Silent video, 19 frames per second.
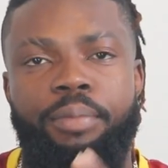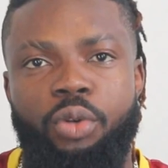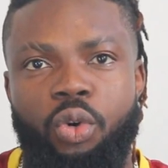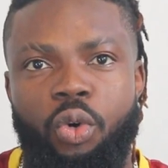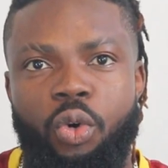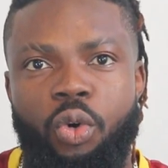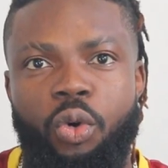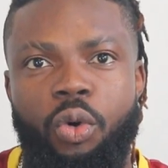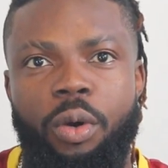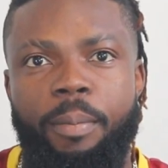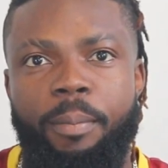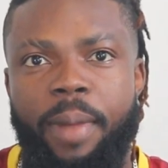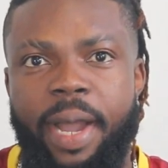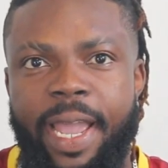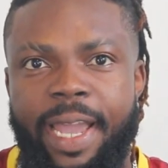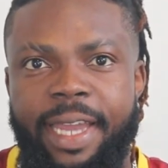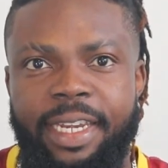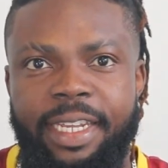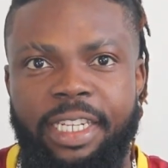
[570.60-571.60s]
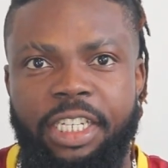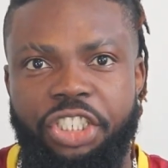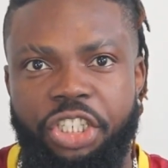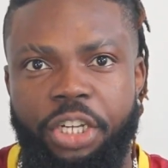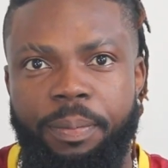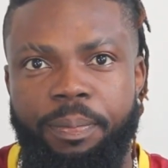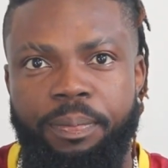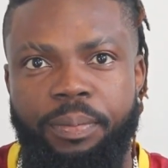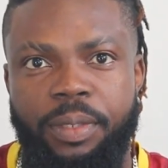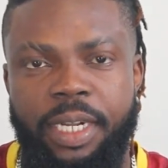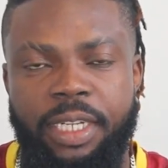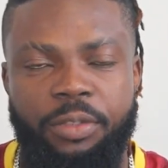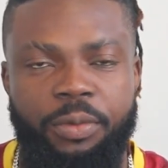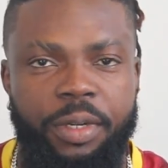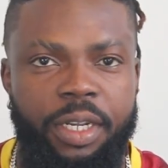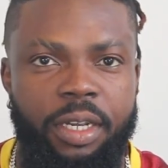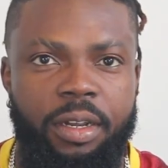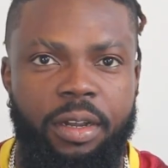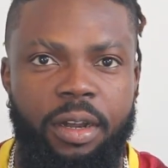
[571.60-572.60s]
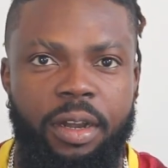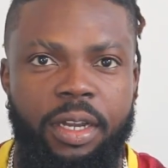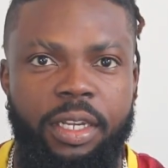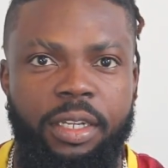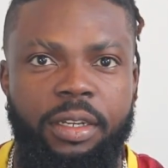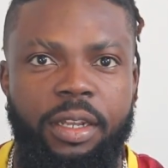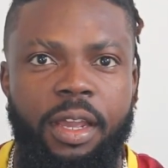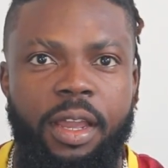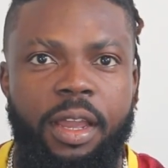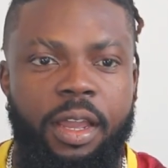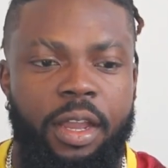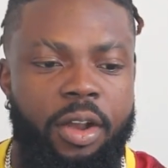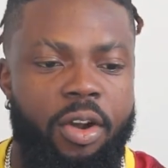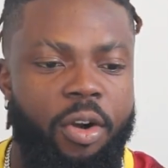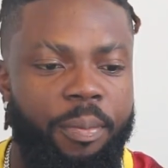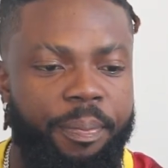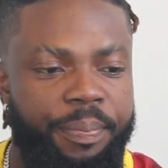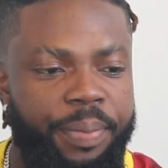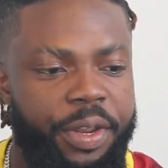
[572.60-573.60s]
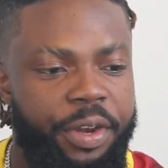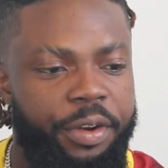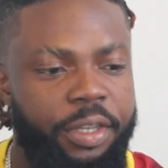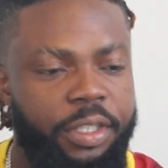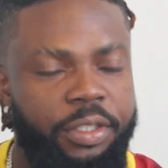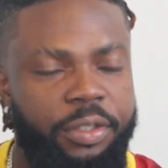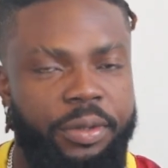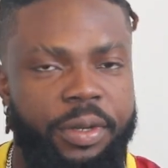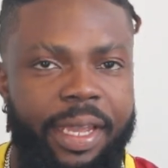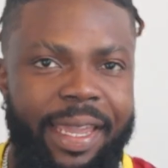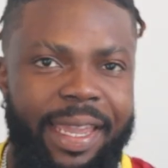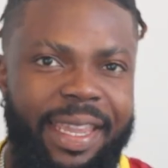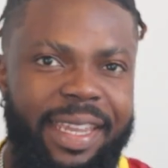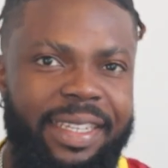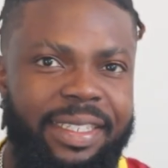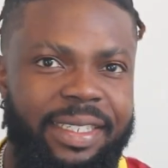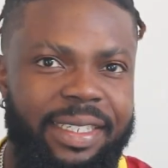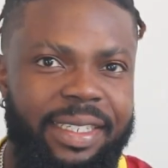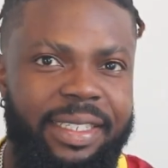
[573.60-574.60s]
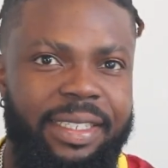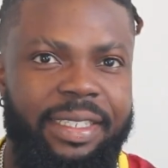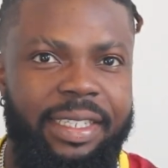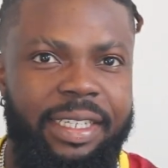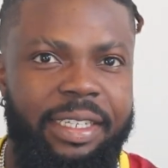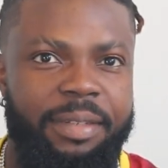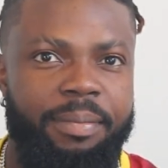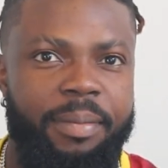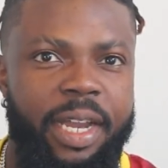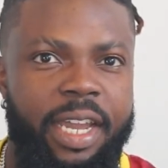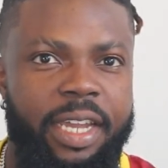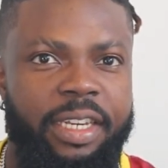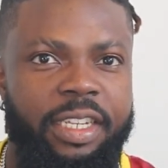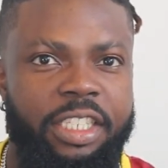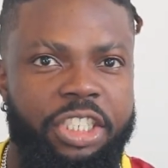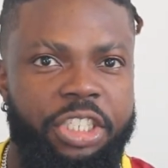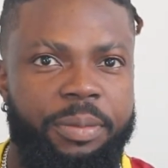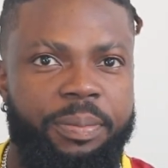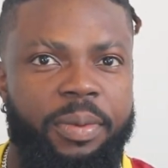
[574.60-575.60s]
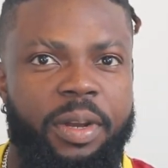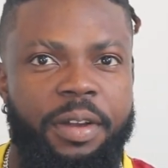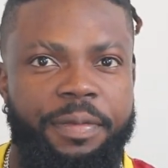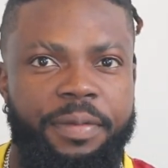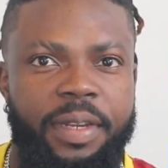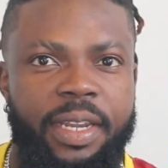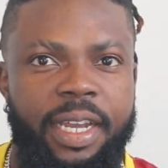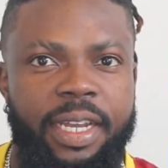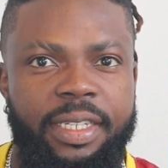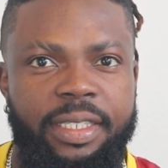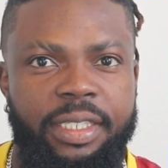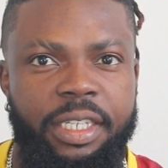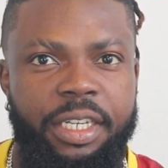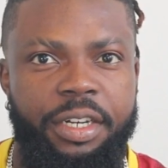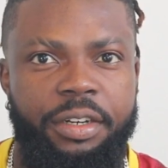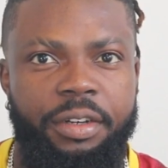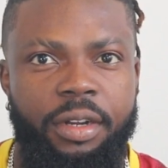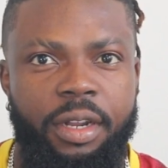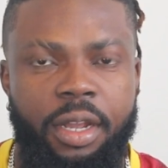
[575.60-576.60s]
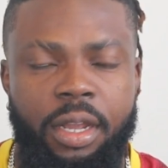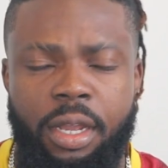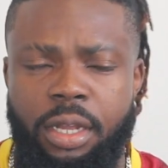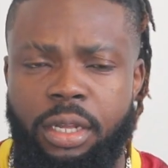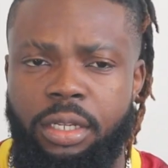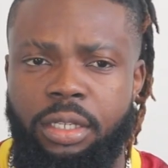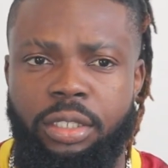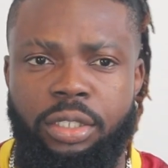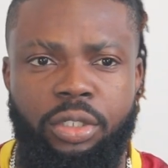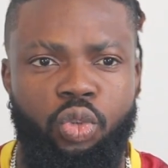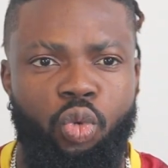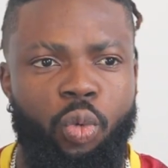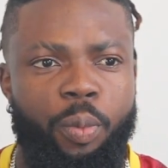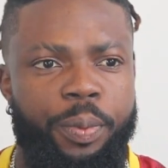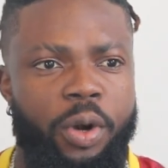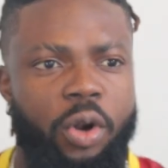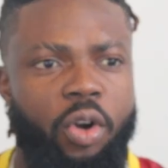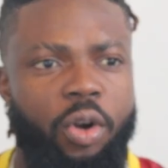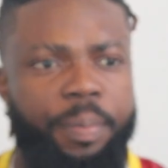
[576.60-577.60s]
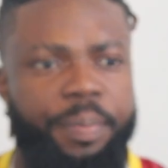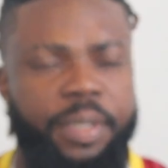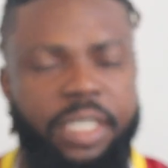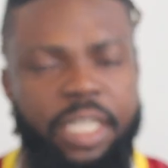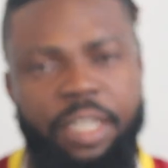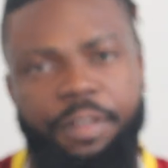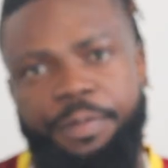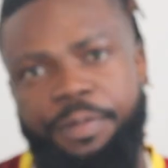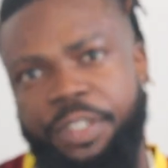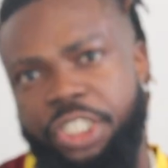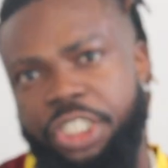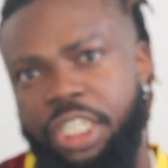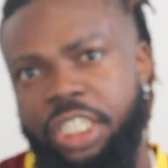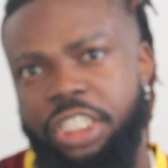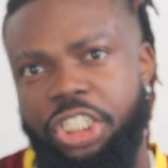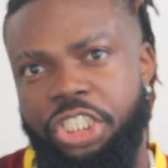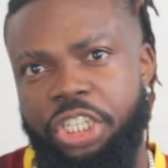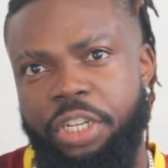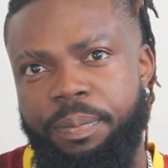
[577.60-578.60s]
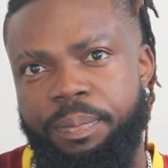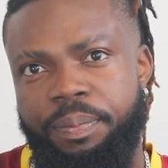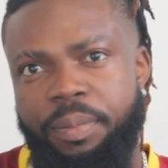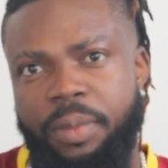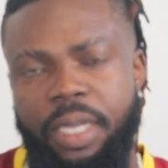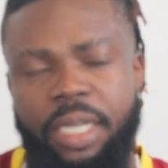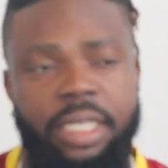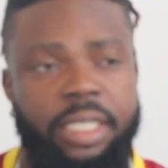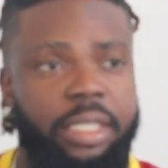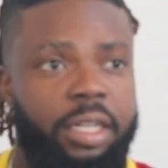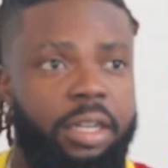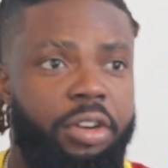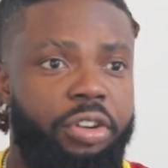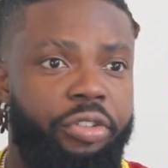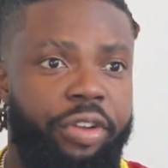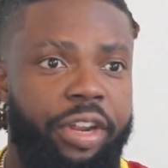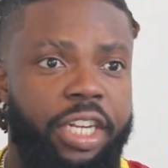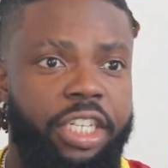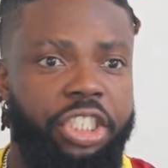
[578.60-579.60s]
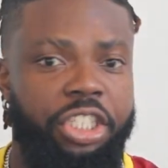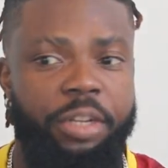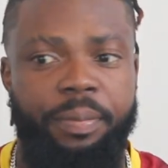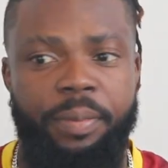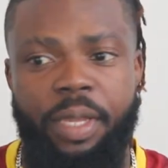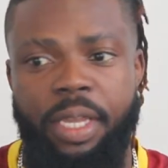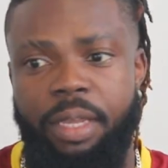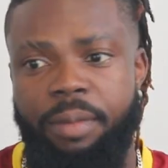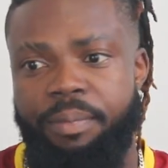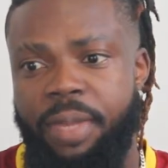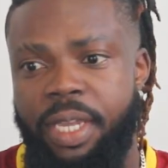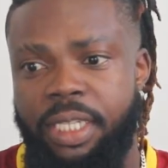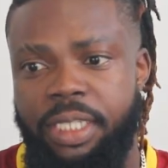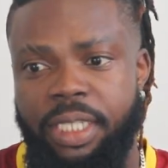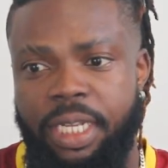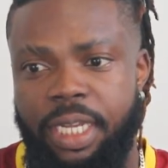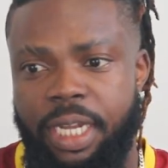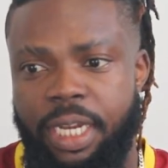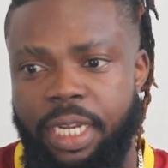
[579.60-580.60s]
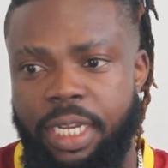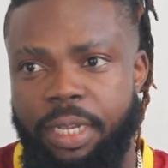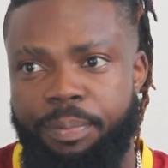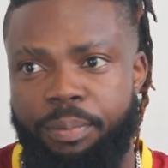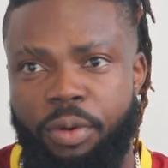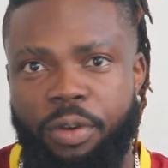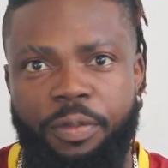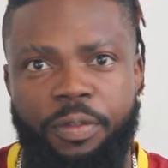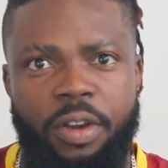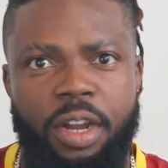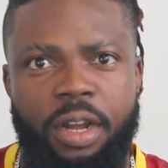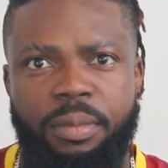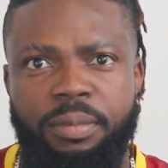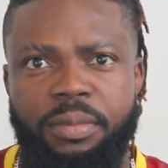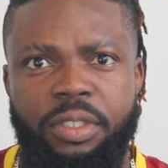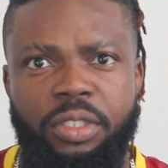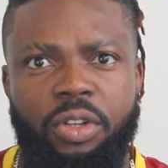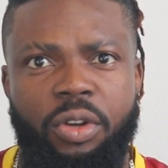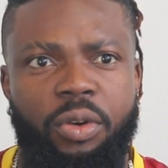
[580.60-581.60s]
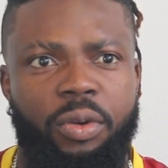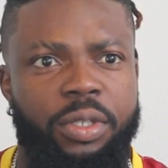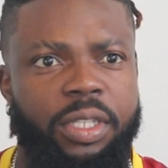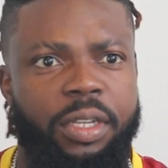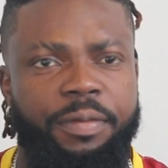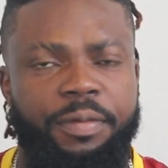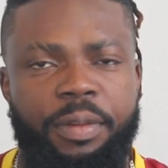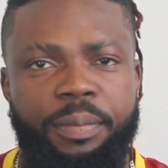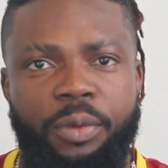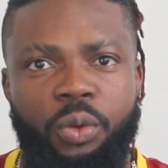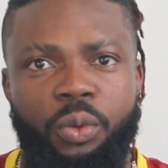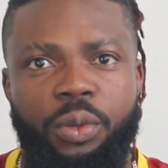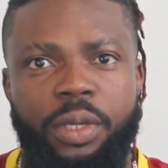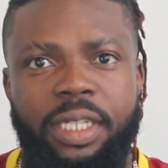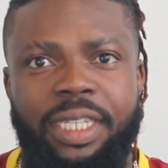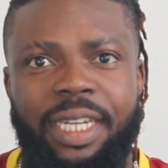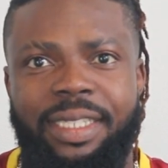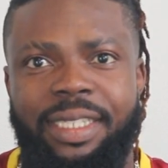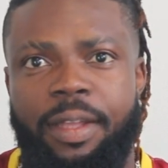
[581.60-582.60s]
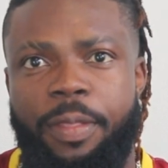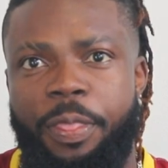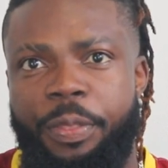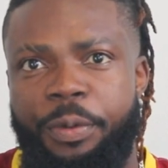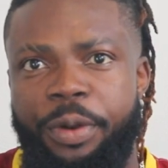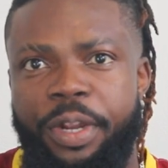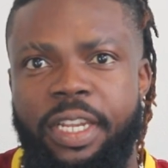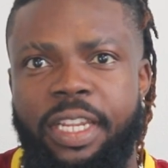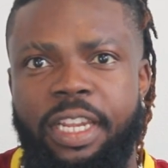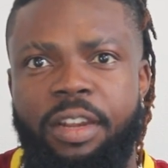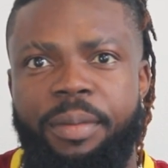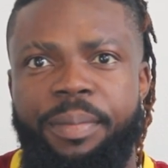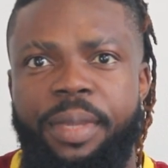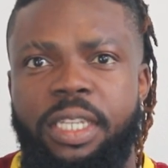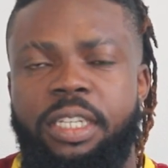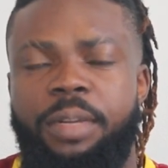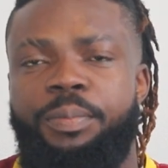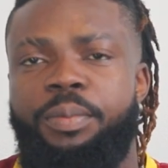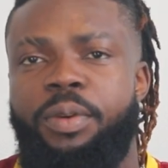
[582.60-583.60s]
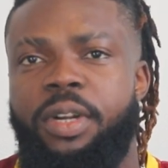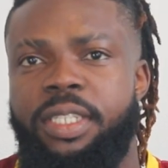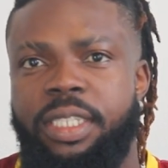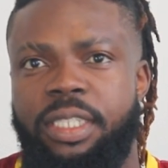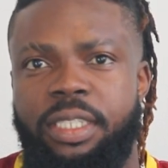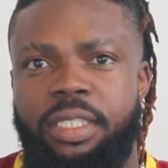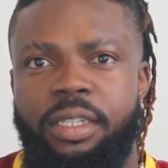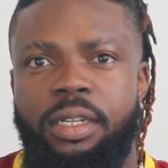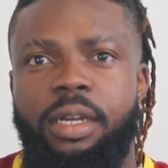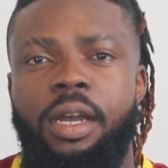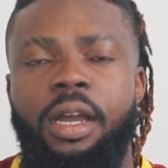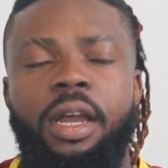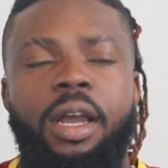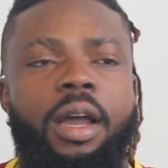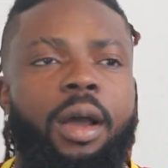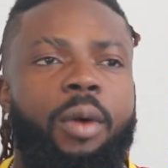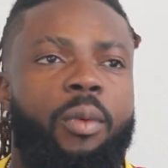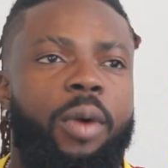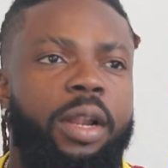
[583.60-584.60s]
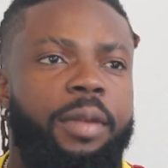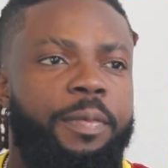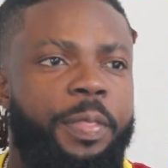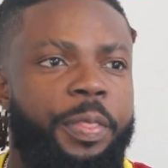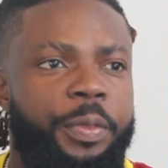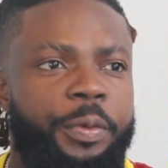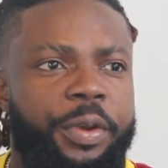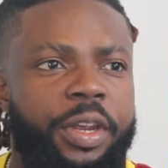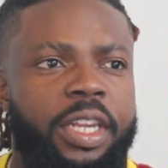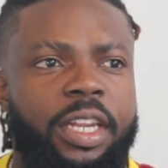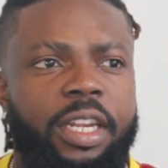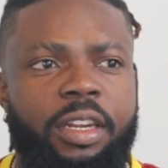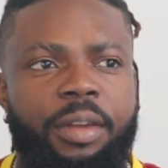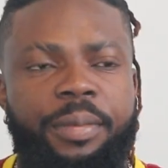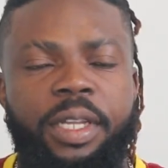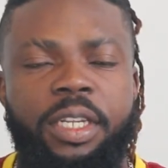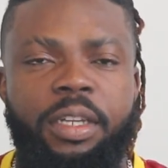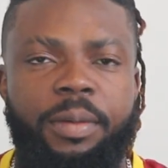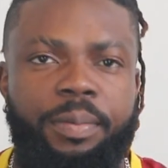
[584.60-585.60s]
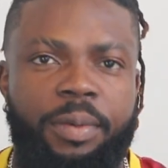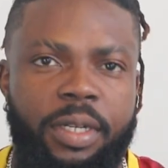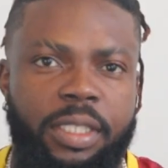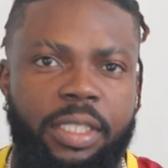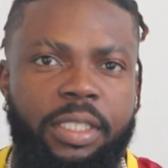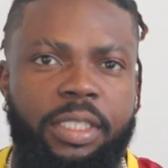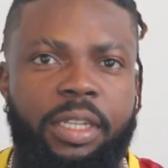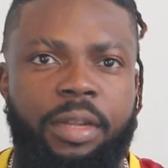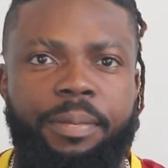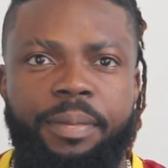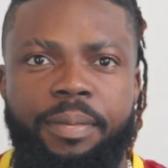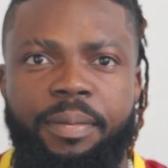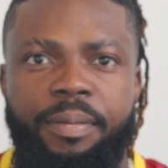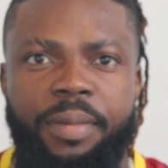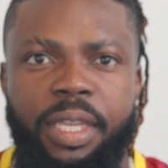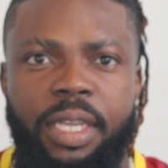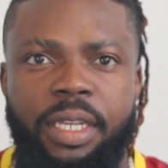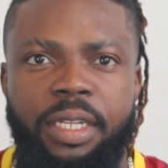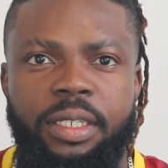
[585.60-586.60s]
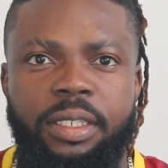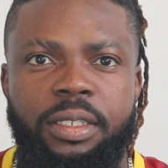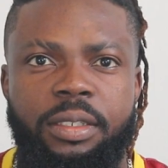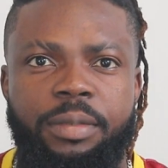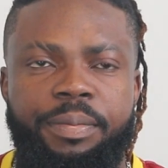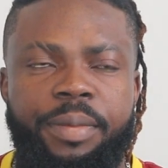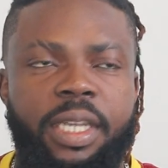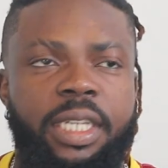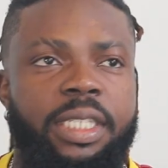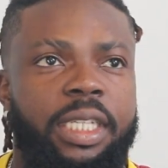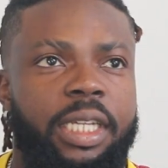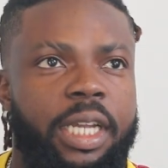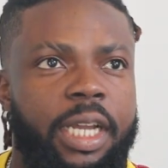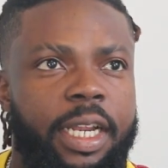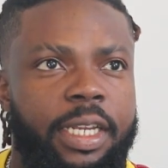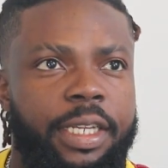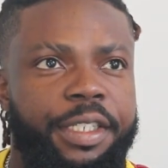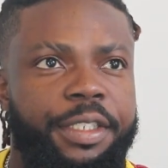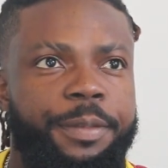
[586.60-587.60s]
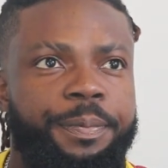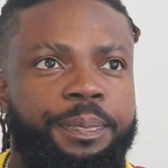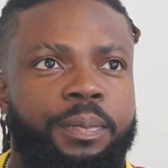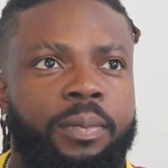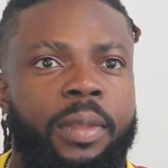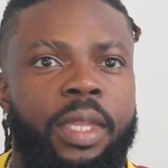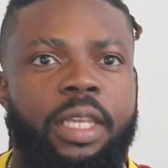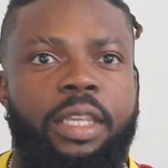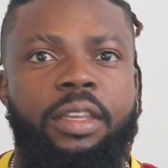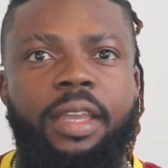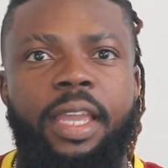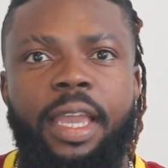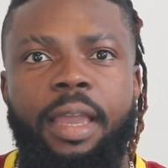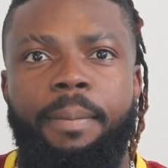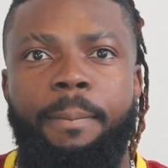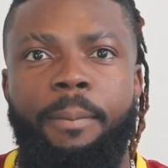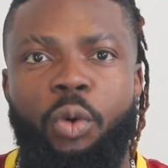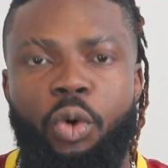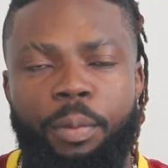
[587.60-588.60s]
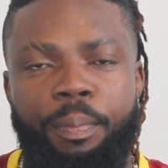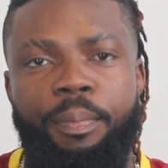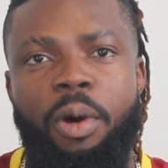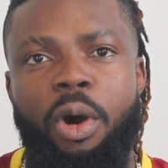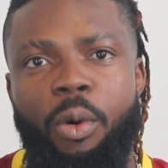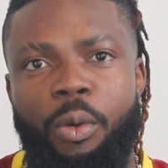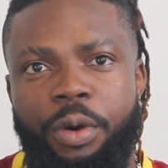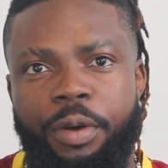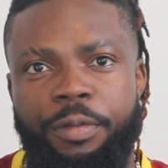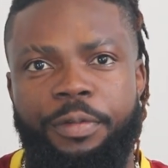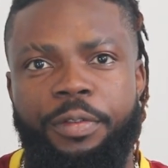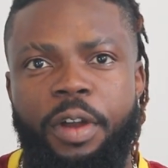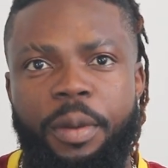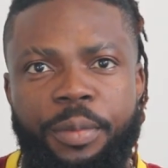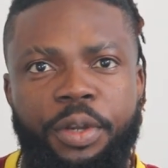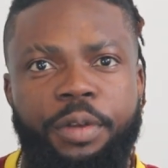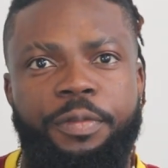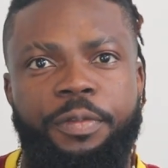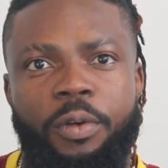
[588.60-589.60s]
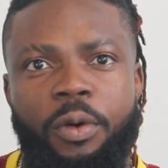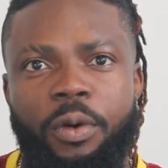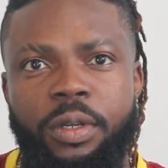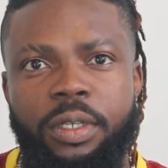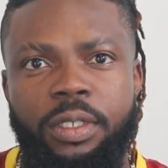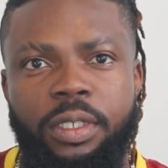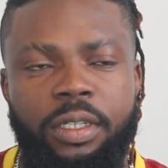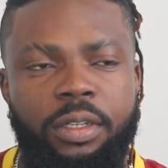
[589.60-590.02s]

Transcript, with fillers: pro bionic chip that's what they call it comparing to the a16 bionic chip of last year super uppity efficient chip it's a great chip it basically performs out of the blue it has a 3 nanometer processor what 3 nanometer processor means basically you get more power from your phone.